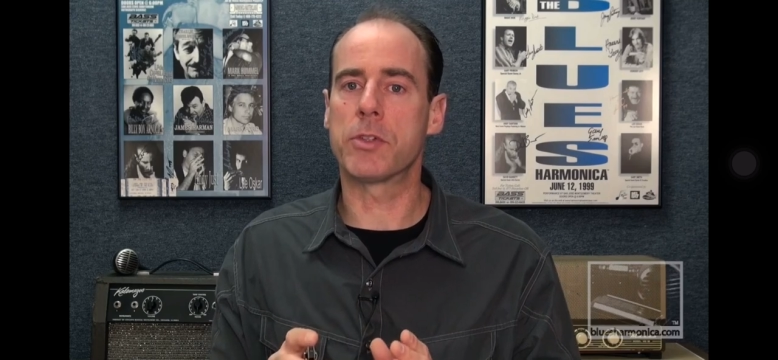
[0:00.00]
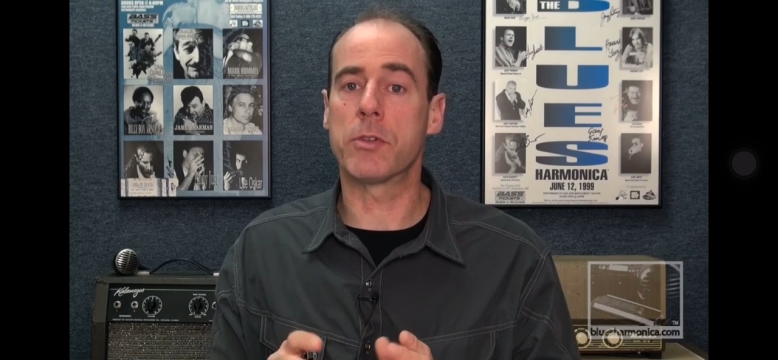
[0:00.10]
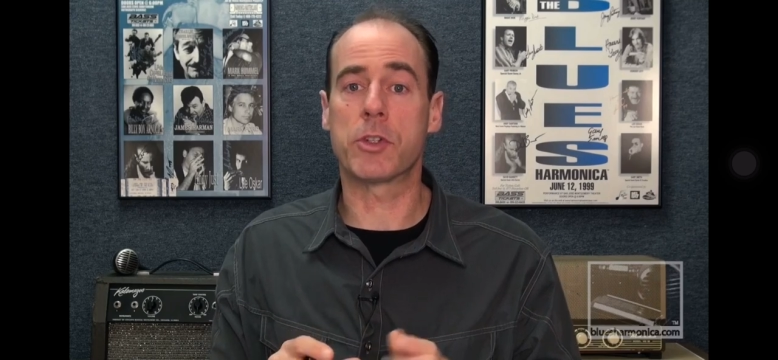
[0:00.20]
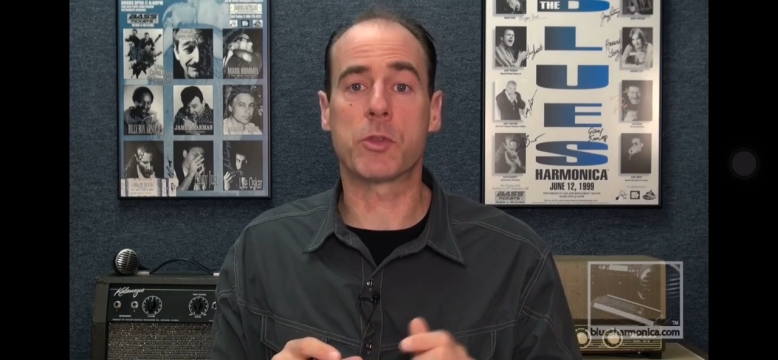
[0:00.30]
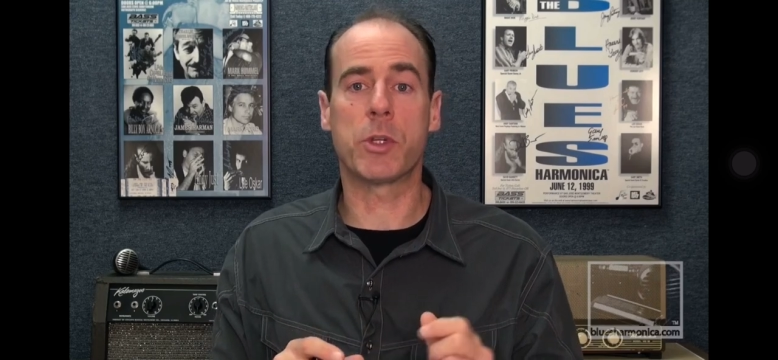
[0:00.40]

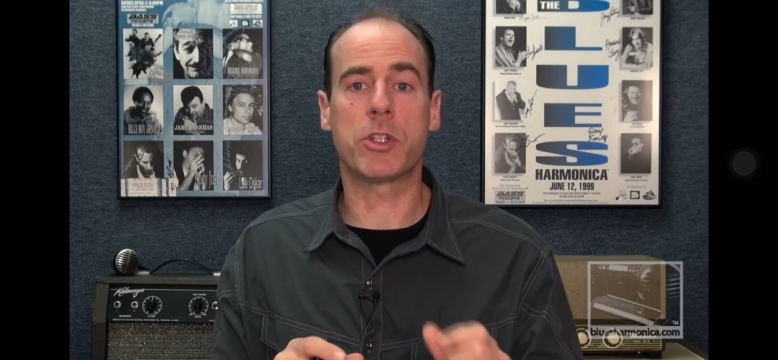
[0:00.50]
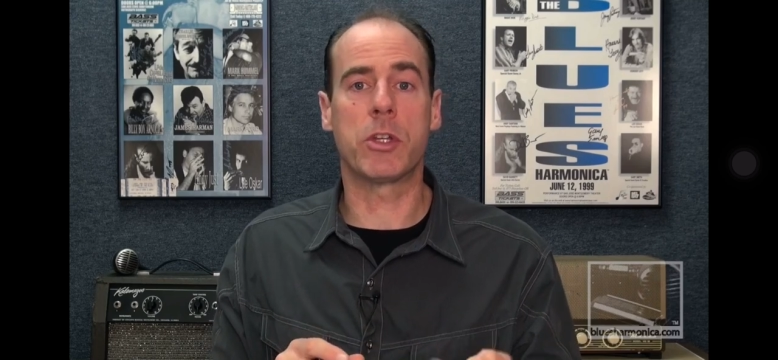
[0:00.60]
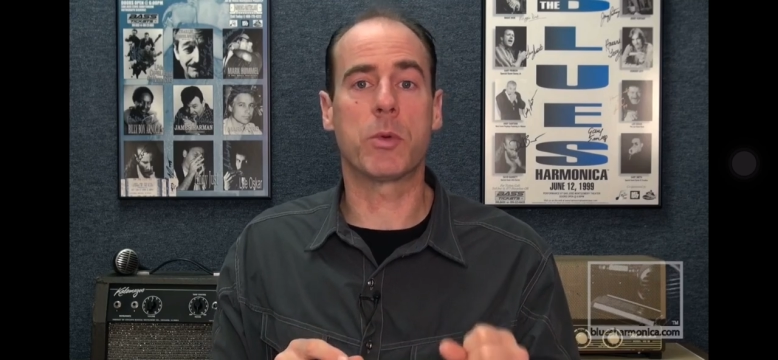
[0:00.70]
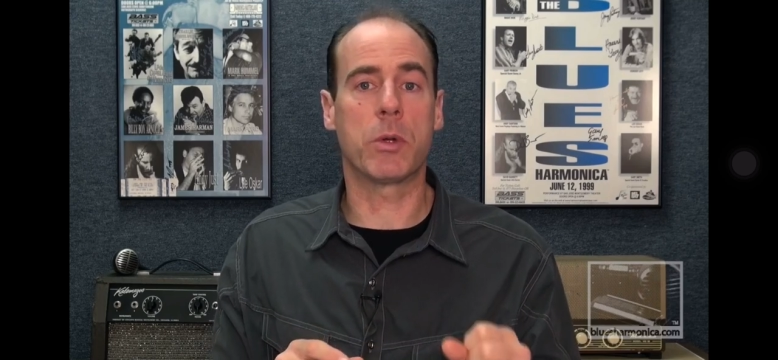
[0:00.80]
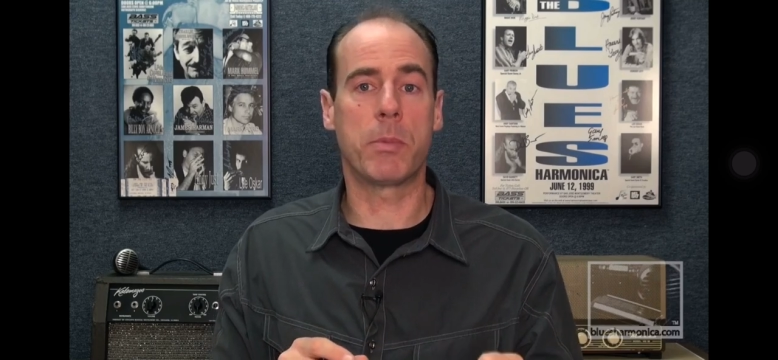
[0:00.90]
for
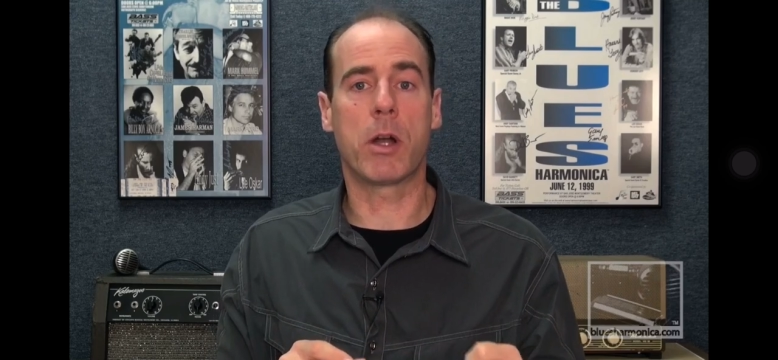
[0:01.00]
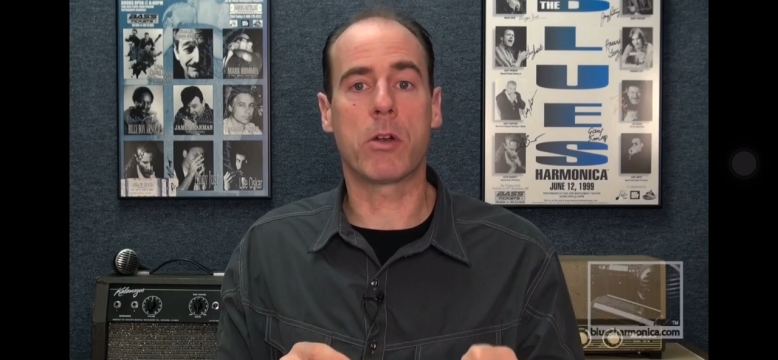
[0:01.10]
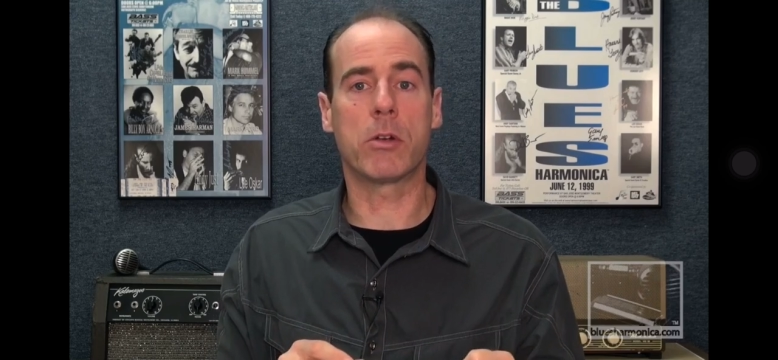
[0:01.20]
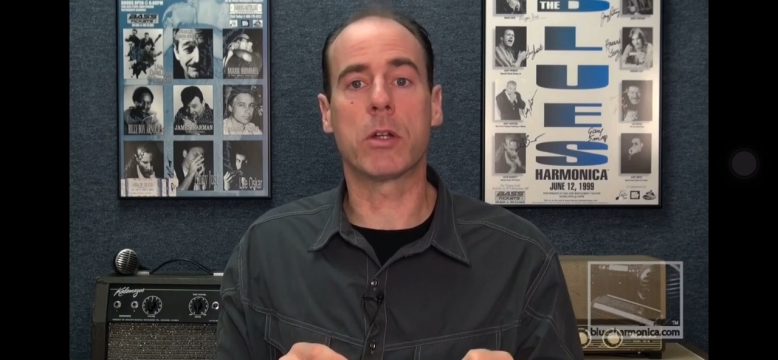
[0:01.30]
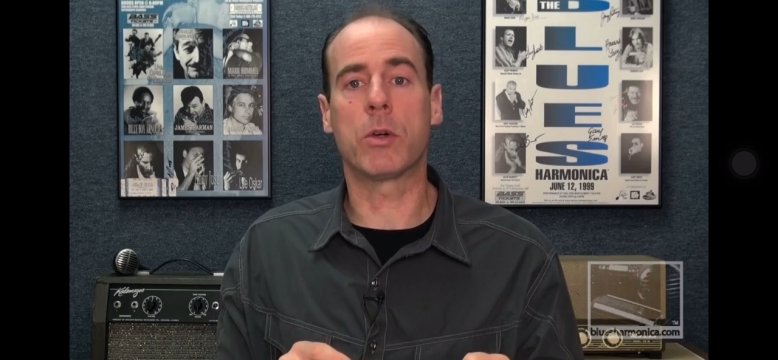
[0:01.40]
switching to a
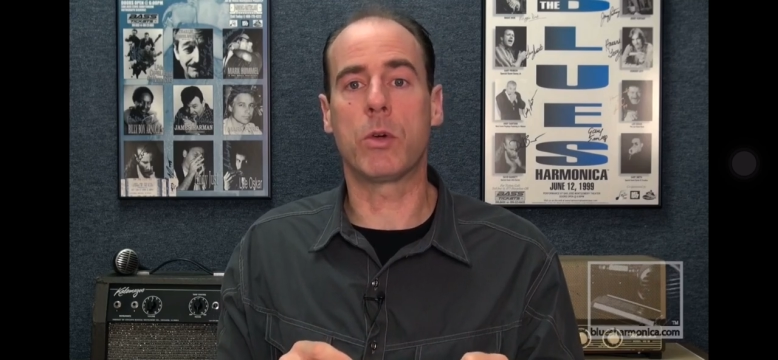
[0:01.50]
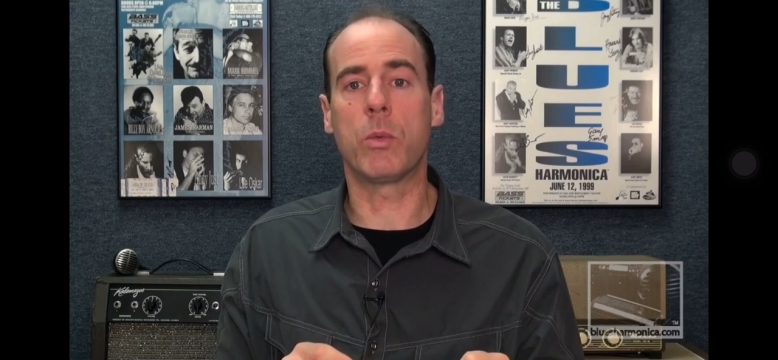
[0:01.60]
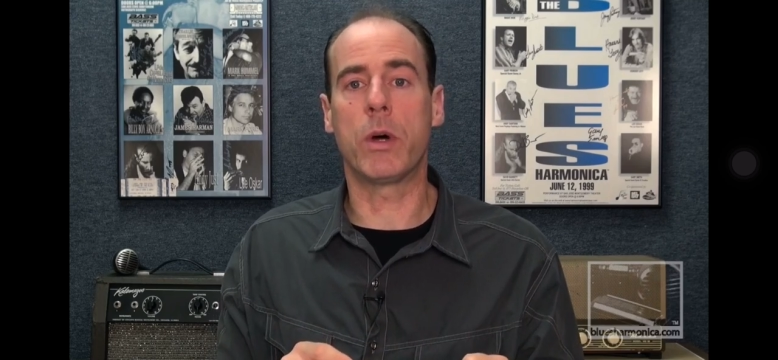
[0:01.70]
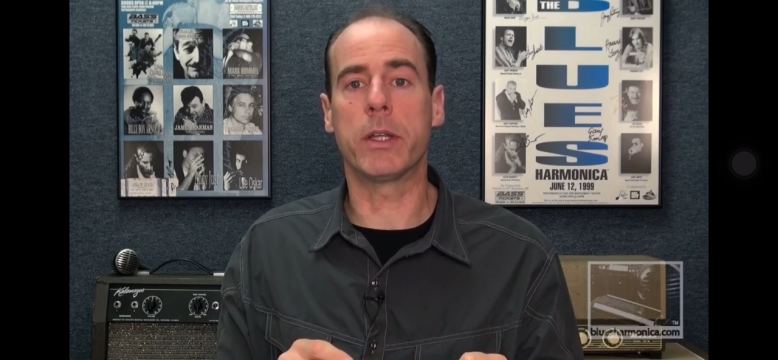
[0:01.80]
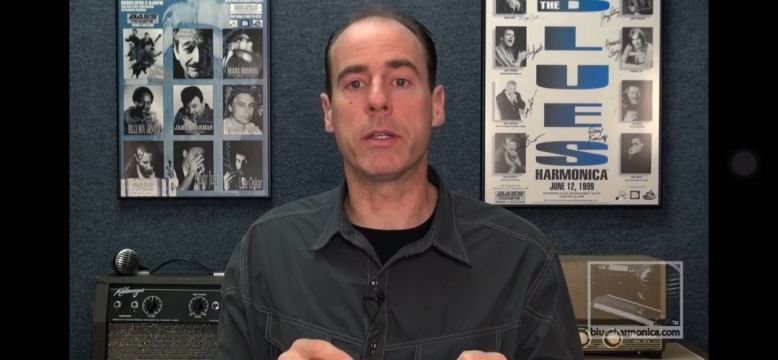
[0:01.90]
pucker on hole
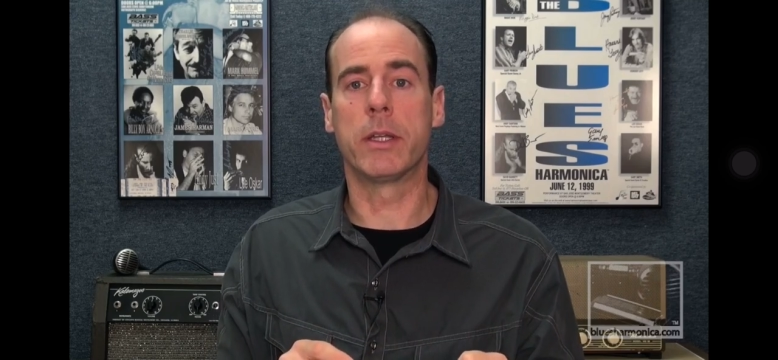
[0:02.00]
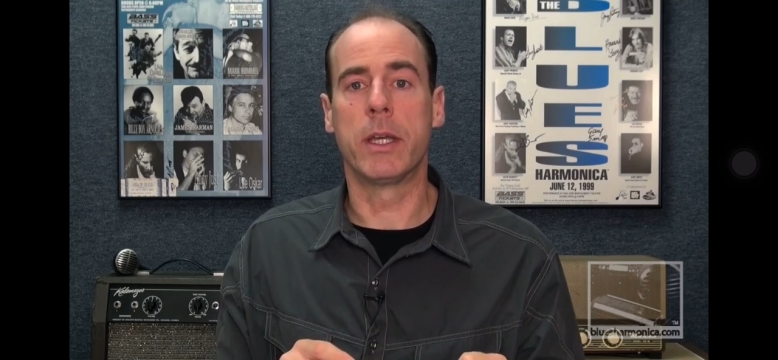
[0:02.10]
1.